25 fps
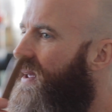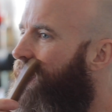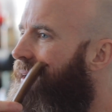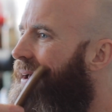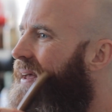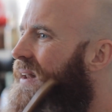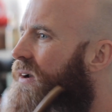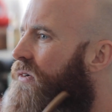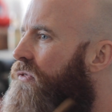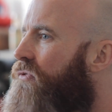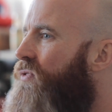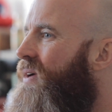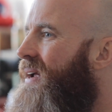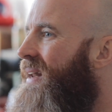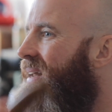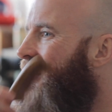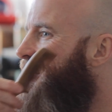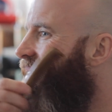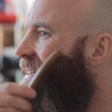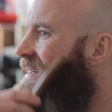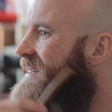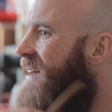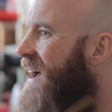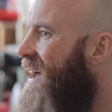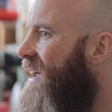And it really
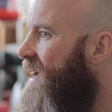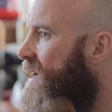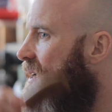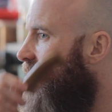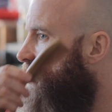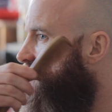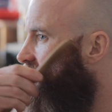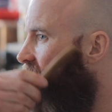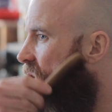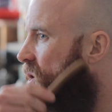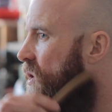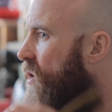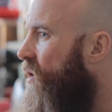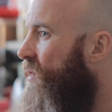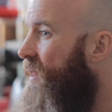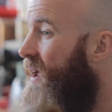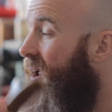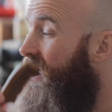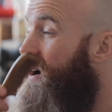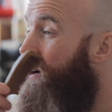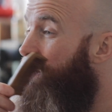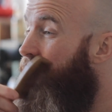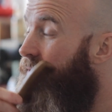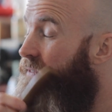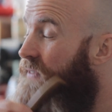detangles all the
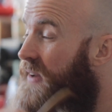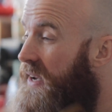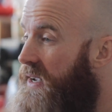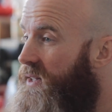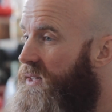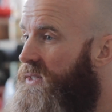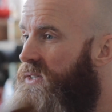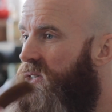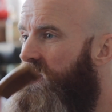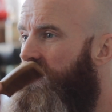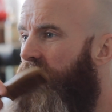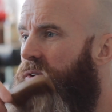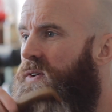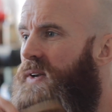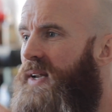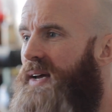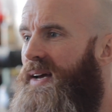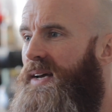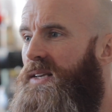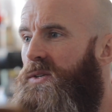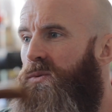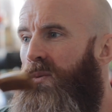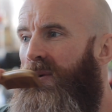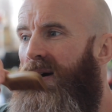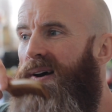hair. Feels good
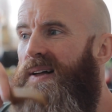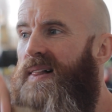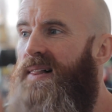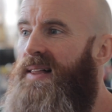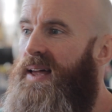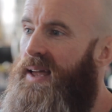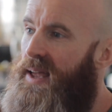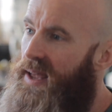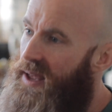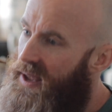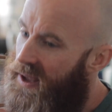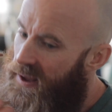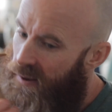as well.